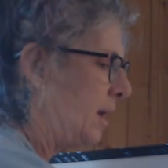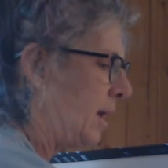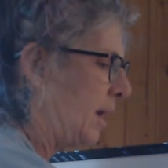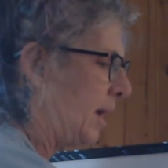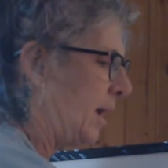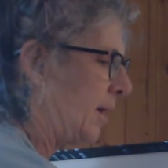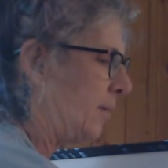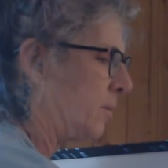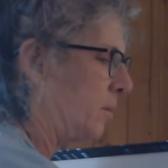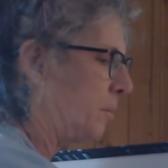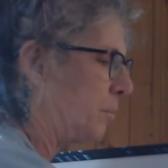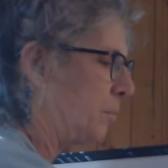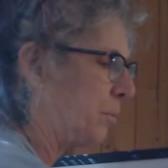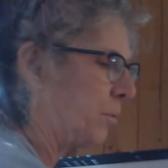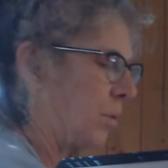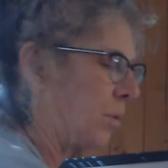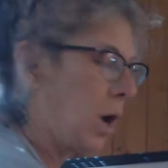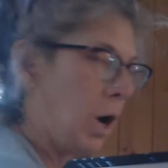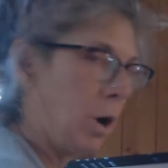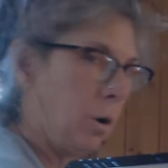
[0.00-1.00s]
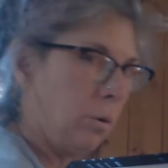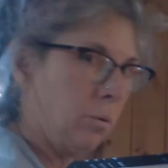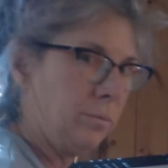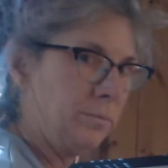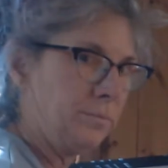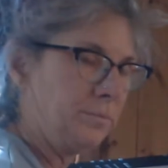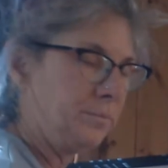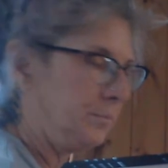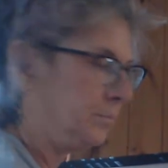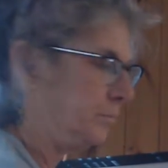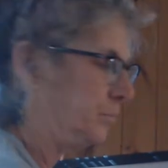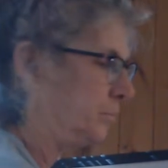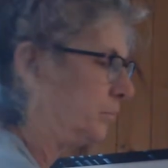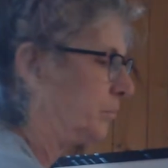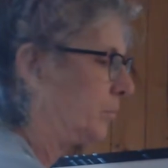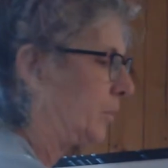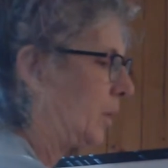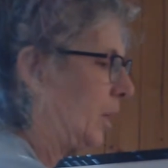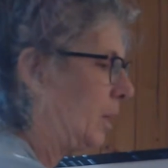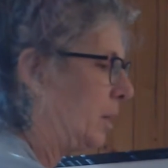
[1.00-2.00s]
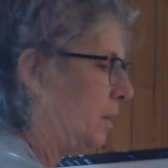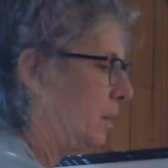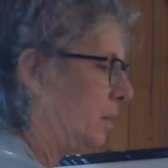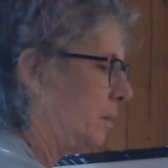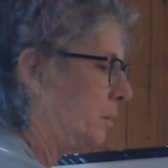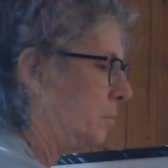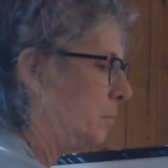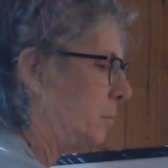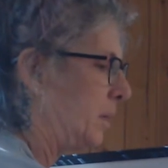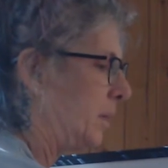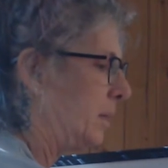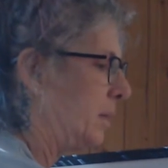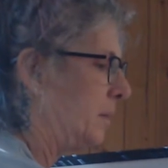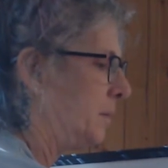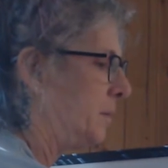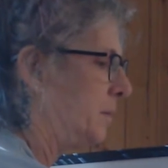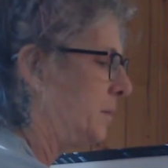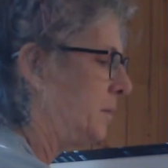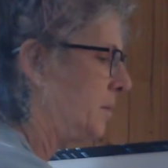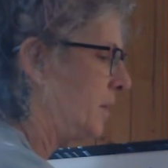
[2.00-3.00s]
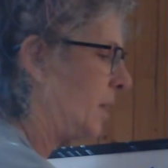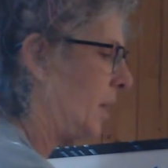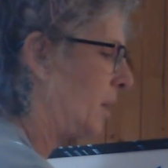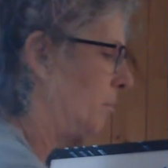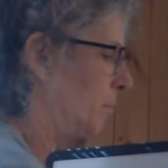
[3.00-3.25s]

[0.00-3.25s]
and the bro. Pins and